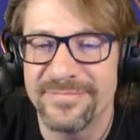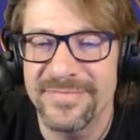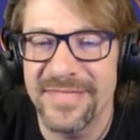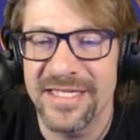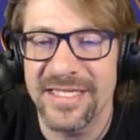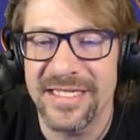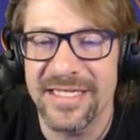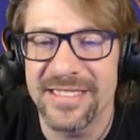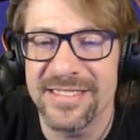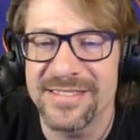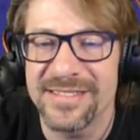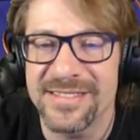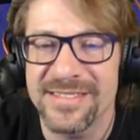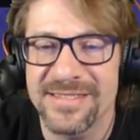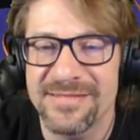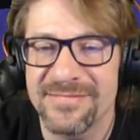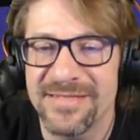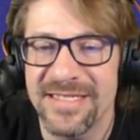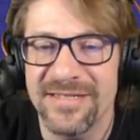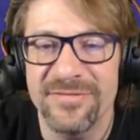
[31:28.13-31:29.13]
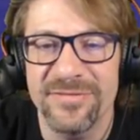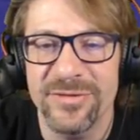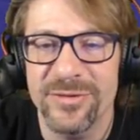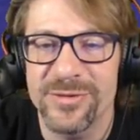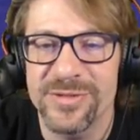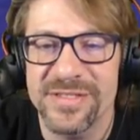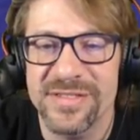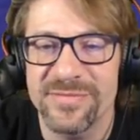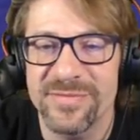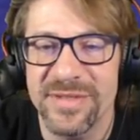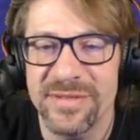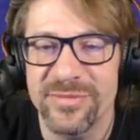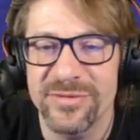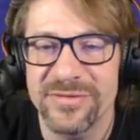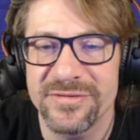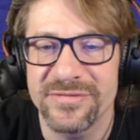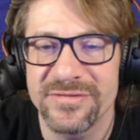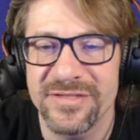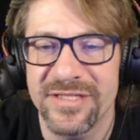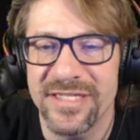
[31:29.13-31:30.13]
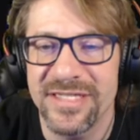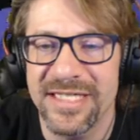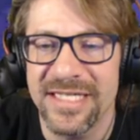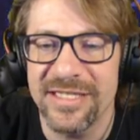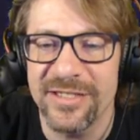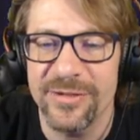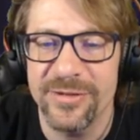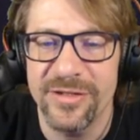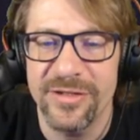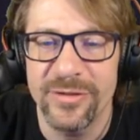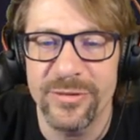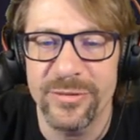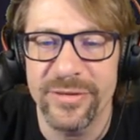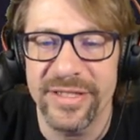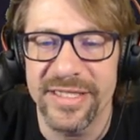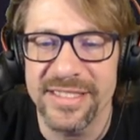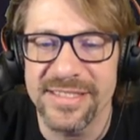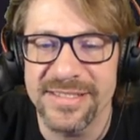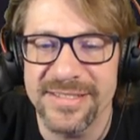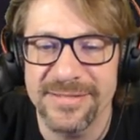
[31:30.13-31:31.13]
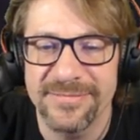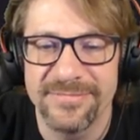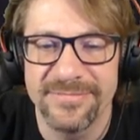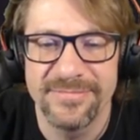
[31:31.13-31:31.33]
Again, just influence of people trying to get you to do things.